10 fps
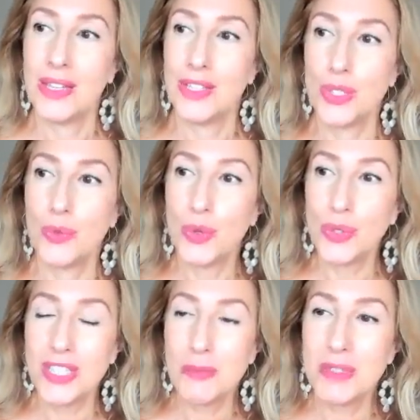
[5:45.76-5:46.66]
So if you're
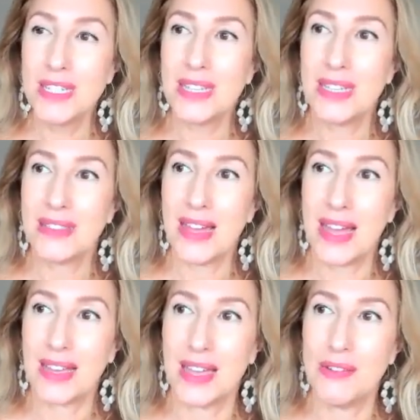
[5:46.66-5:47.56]
somebody
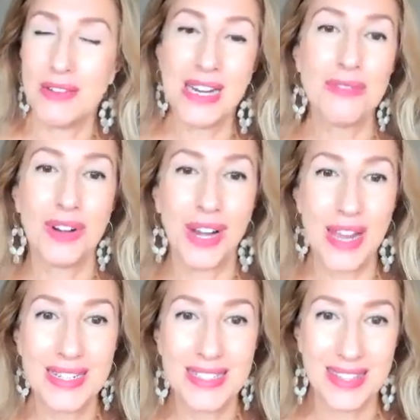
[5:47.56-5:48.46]
that can really
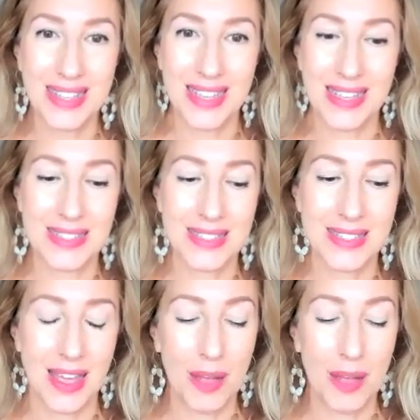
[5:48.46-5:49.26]
relate to this,